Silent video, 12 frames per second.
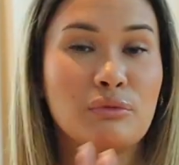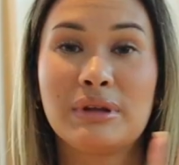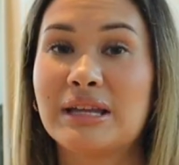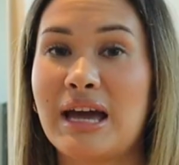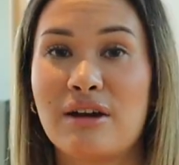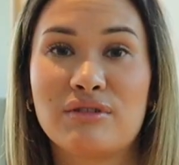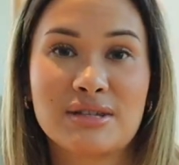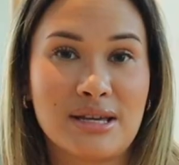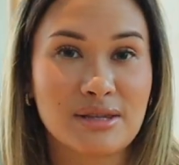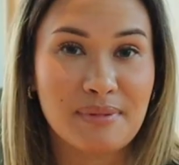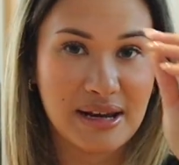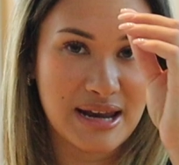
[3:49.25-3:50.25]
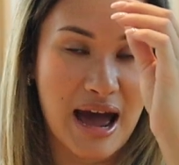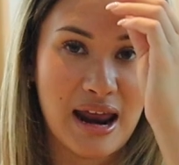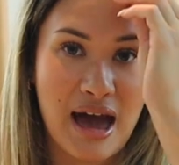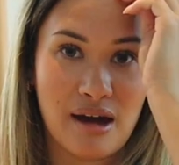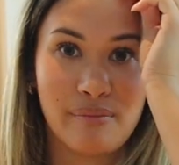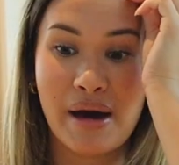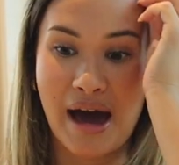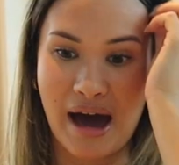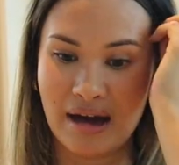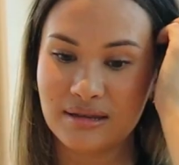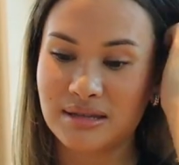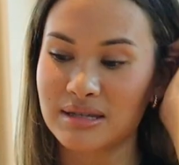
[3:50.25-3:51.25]
really ever since my dad had
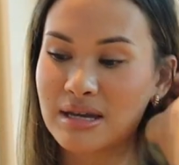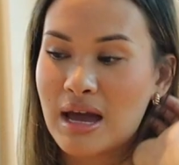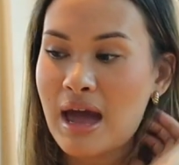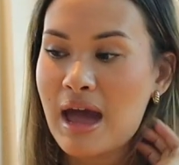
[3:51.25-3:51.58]
passed,